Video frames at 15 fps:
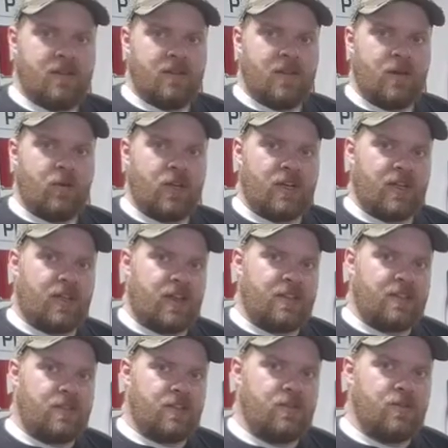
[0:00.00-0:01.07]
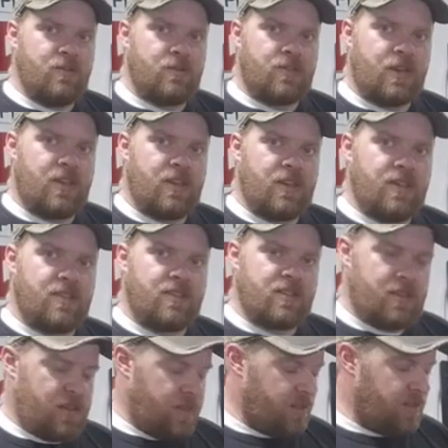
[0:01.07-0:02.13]
Now what I like to use on this
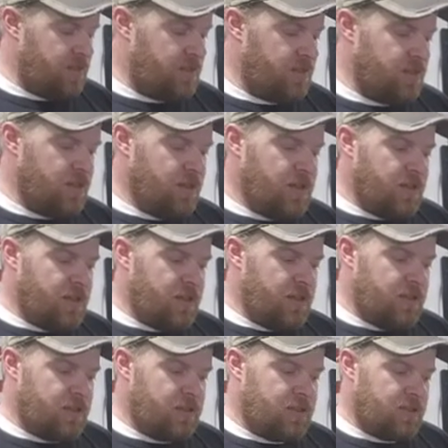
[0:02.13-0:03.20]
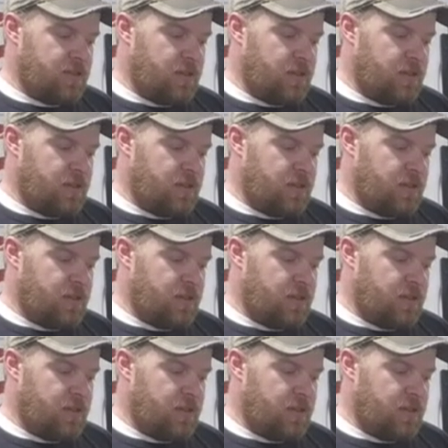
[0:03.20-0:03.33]
is this